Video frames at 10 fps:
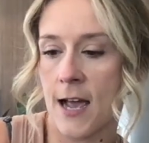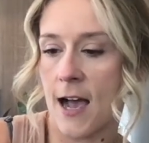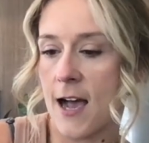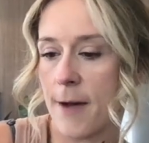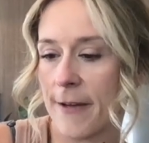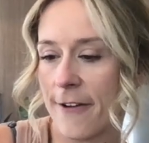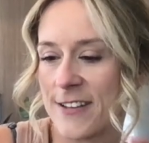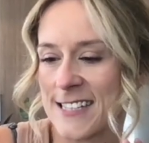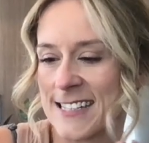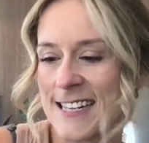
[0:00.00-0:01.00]

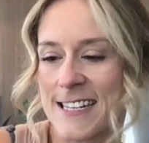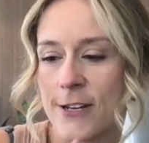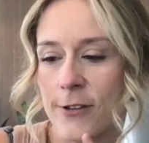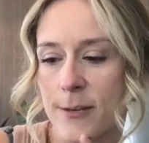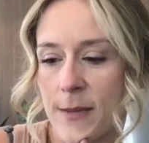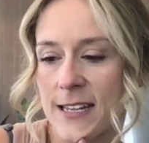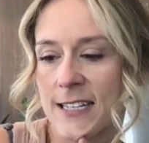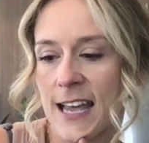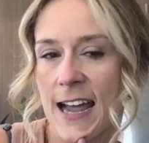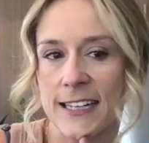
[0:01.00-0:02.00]
Evan says, I didn't know they made
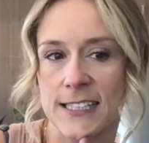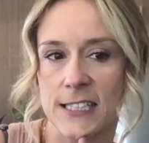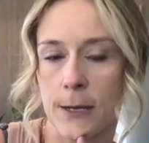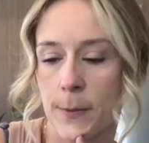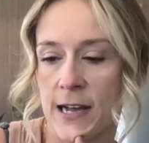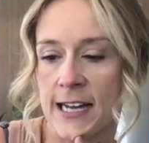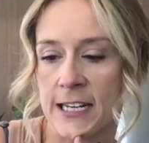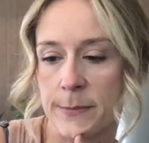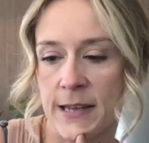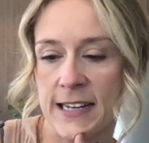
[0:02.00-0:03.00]
cactus
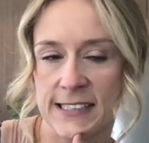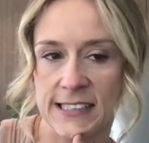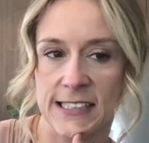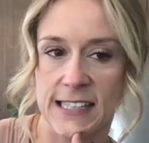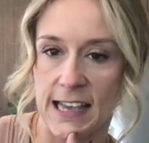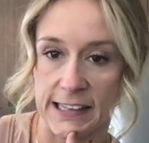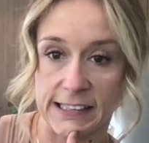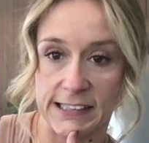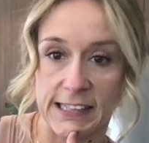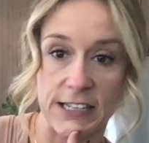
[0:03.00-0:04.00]
potting mix.
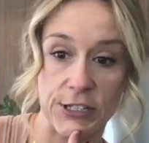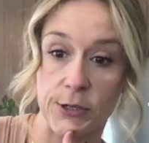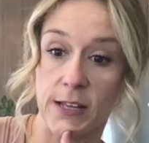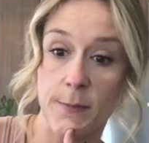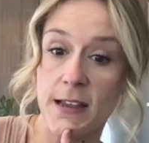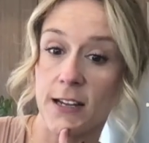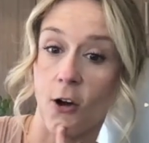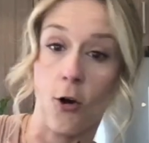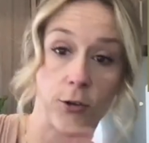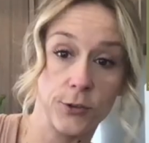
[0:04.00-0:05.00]
Yes, they do. They make
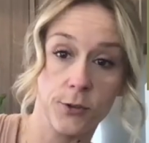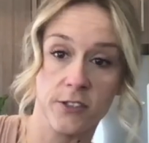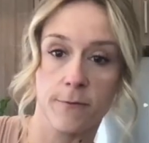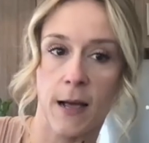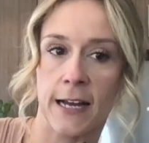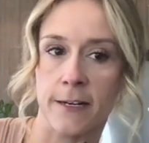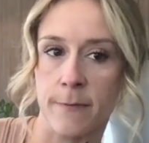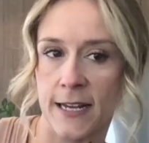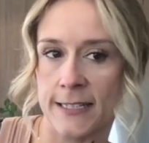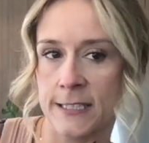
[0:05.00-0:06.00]
all sorts of potting
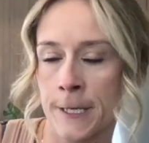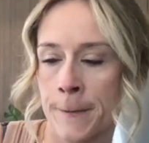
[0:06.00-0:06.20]
mix.